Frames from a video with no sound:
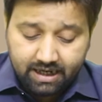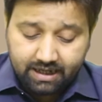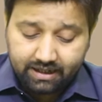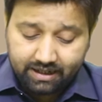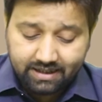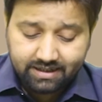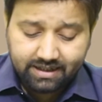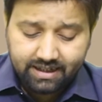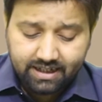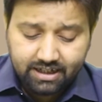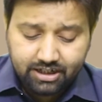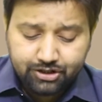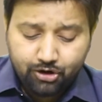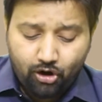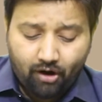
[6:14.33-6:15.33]

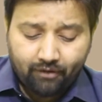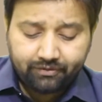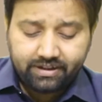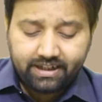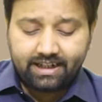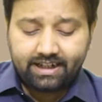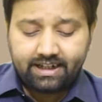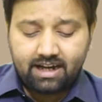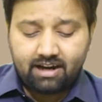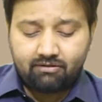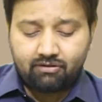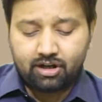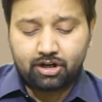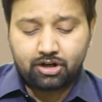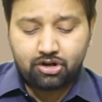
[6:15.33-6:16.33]
Residents of the area
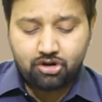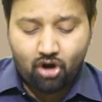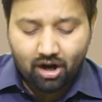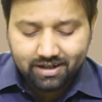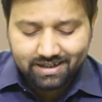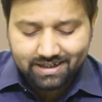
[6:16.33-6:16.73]
were not